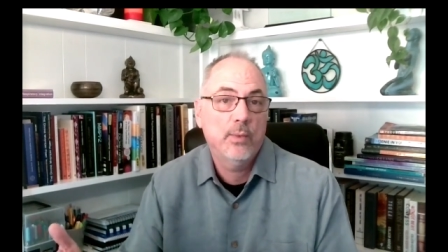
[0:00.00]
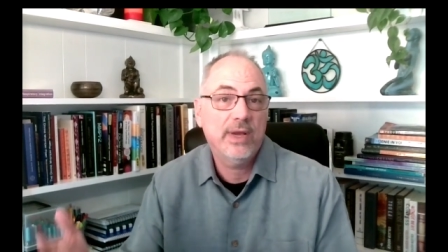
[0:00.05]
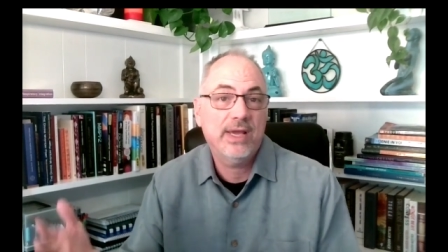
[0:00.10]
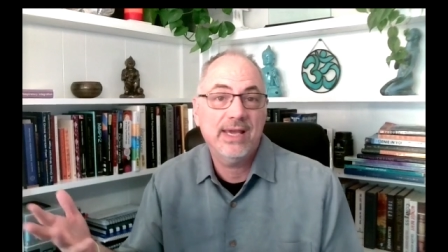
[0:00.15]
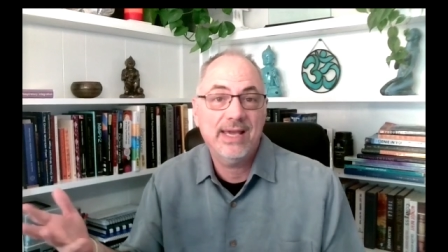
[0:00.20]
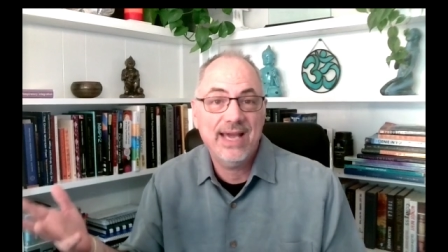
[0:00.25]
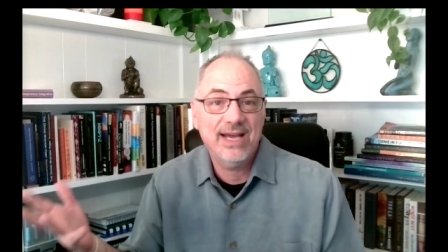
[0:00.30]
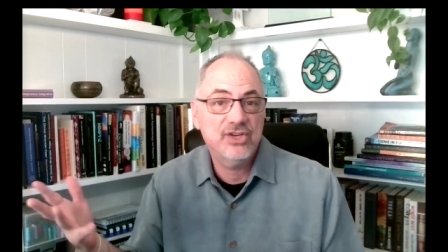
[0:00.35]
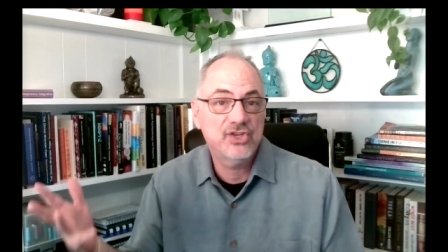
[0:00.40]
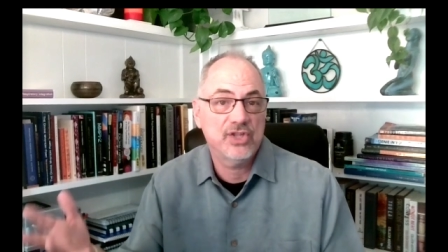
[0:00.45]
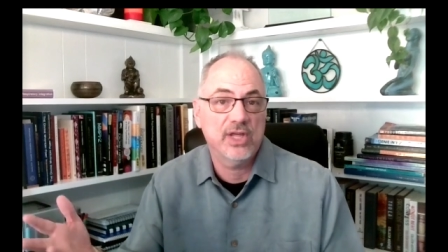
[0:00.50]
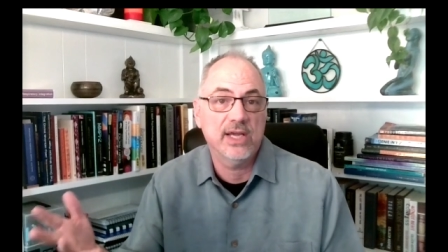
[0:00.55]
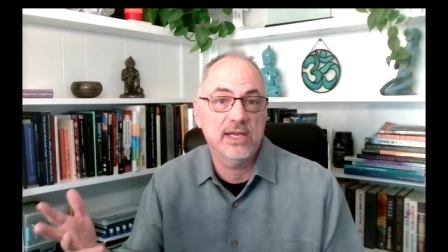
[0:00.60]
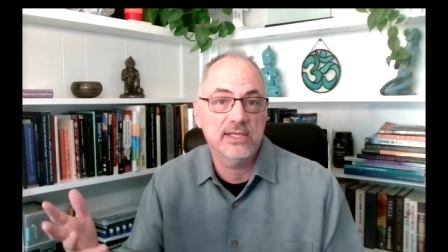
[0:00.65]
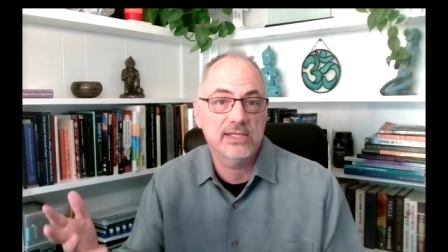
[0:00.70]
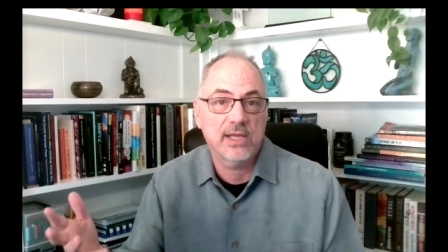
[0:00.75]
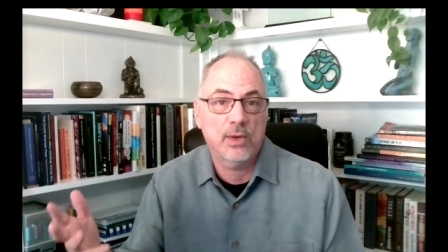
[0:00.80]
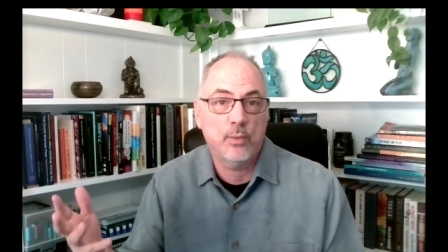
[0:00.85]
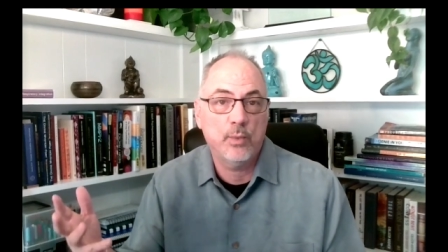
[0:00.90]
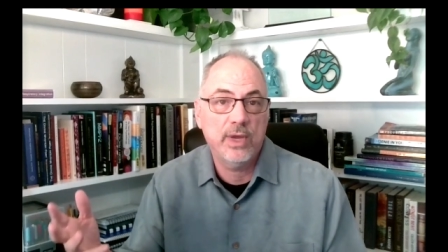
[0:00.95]
we can catch
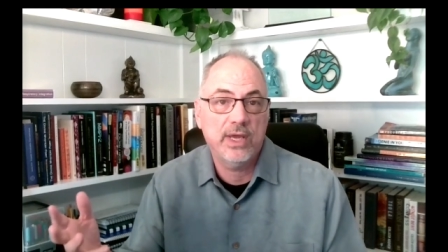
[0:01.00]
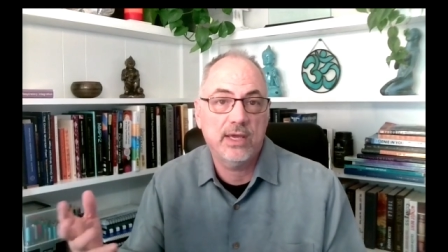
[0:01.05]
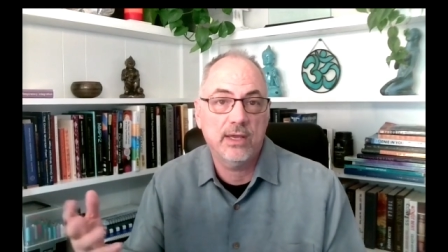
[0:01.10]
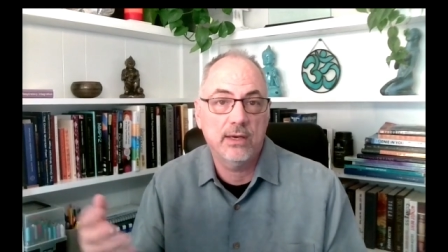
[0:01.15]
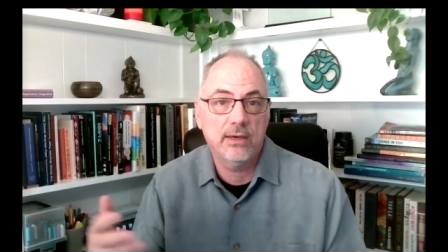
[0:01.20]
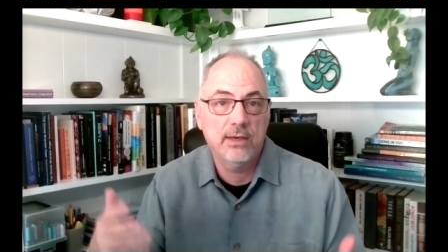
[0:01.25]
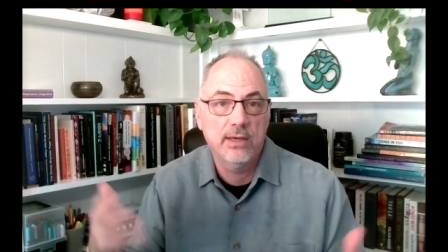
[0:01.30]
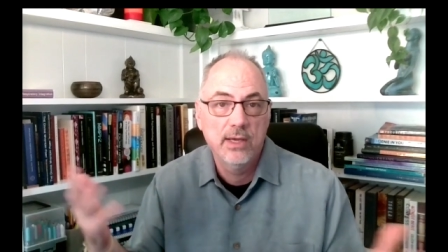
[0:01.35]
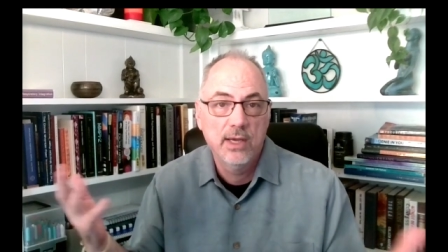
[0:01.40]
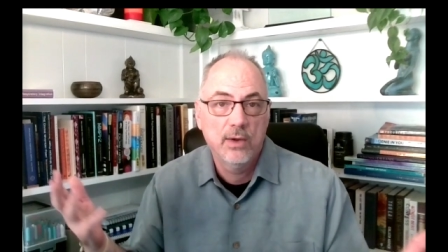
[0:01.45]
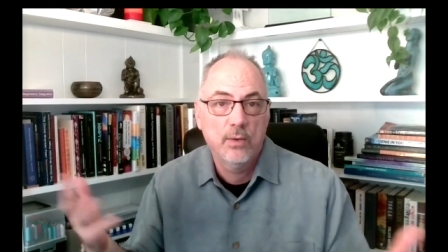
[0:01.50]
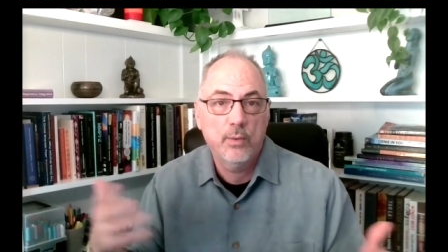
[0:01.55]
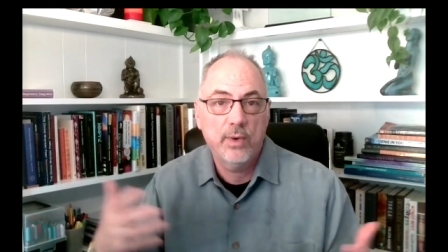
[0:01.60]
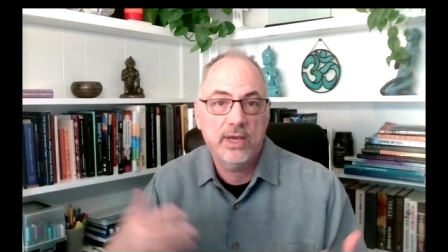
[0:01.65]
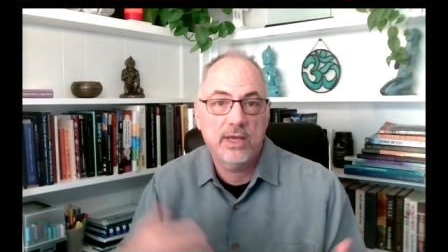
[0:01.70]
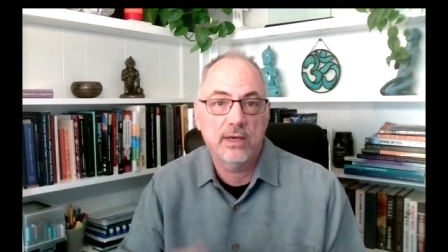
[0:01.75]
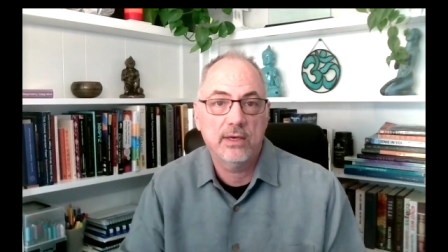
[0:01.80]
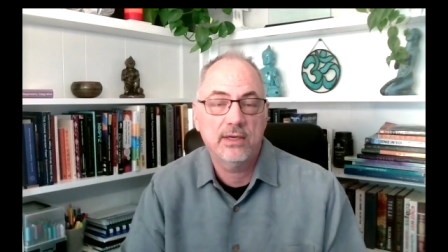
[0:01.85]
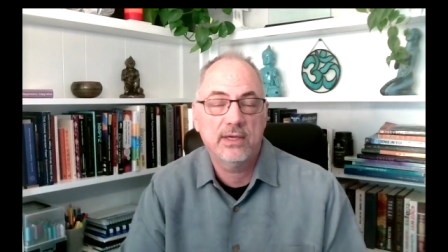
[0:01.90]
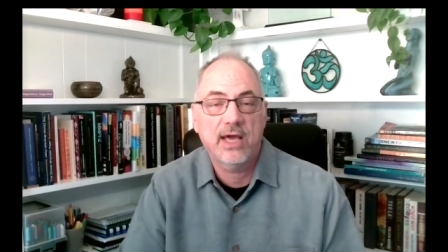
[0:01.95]
things and we can
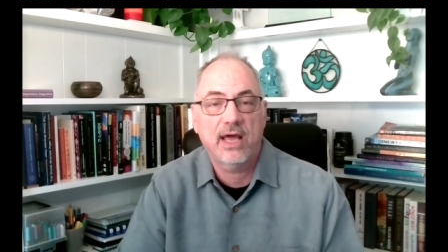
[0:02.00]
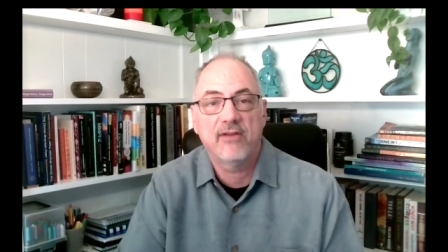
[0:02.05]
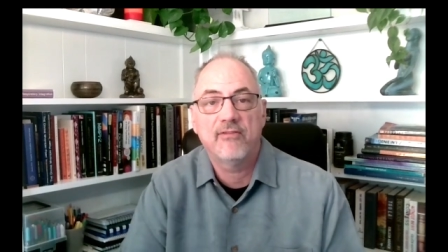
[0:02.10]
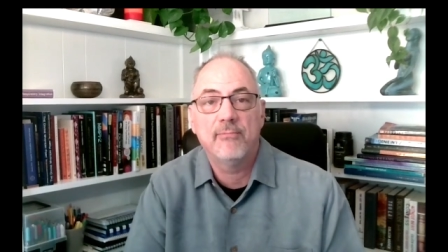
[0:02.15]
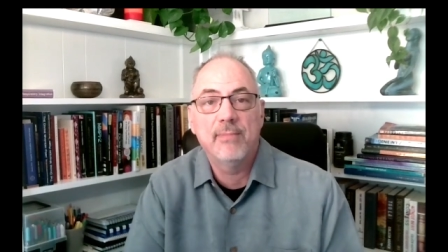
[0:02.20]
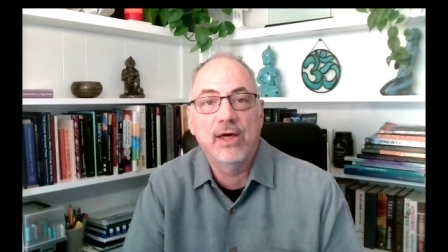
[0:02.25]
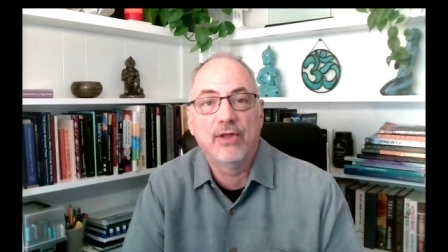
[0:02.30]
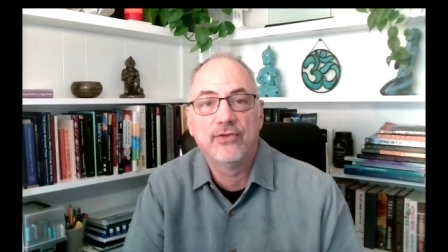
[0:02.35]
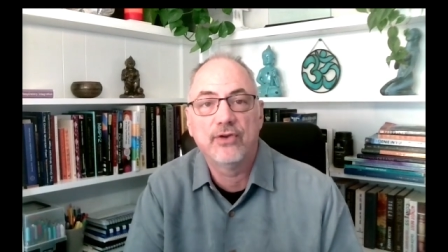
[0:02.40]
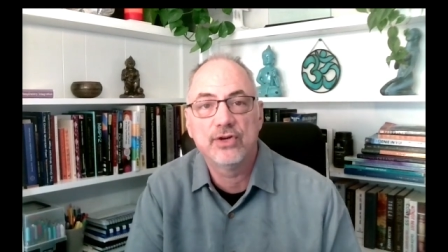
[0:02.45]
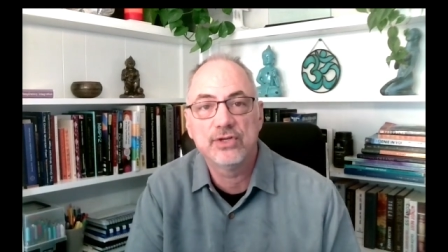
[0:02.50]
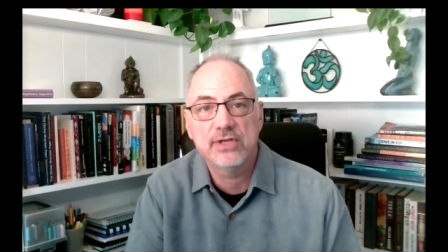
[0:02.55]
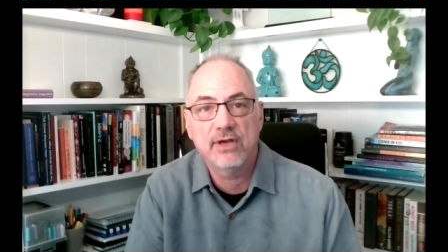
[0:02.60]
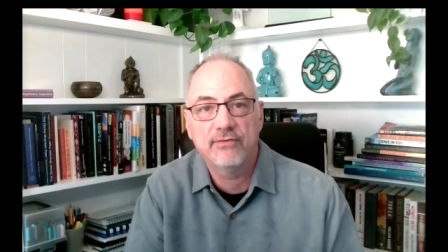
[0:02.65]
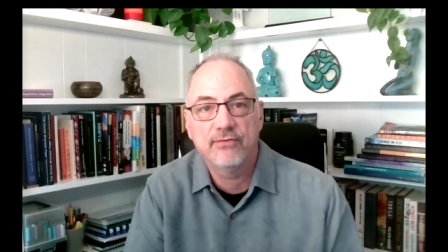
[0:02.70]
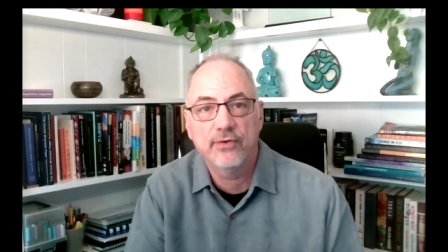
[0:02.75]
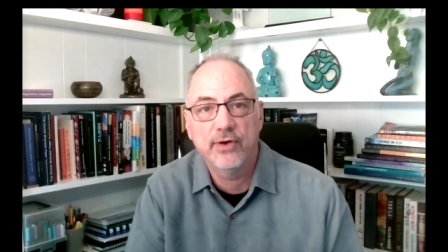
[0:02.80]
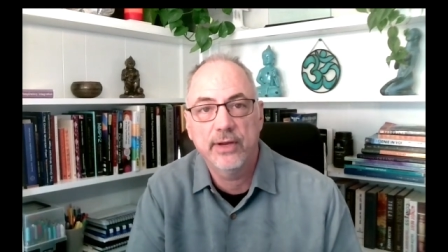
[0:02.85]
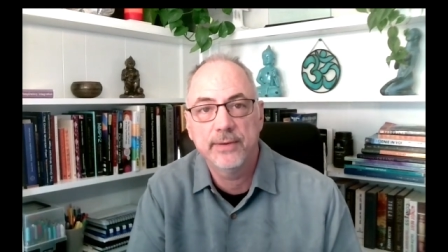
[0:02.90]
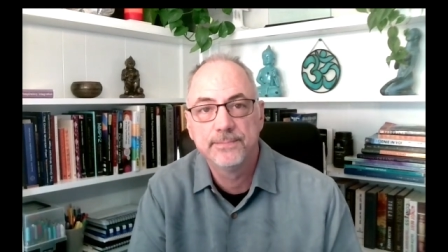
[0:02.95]
we can kind of melt our
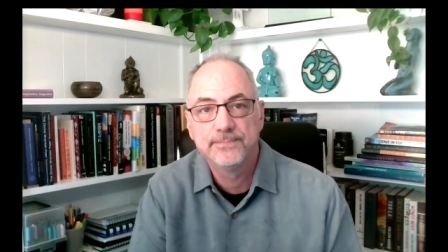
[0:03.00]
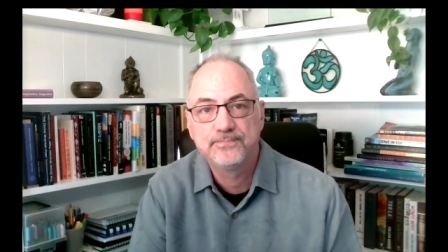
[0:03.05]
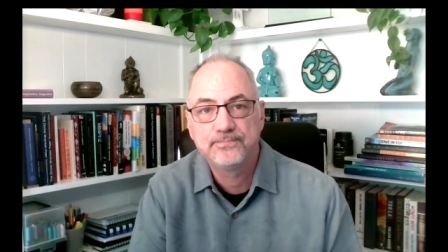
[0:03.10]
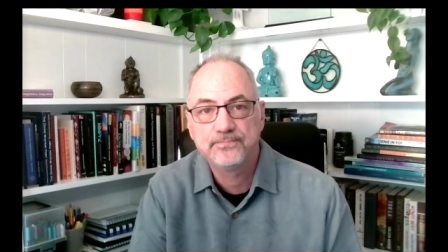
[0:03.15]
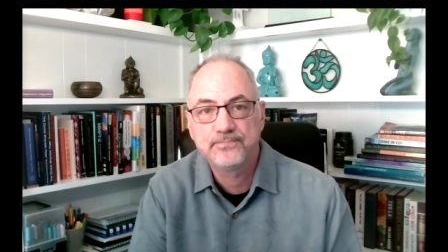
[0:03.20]
suffering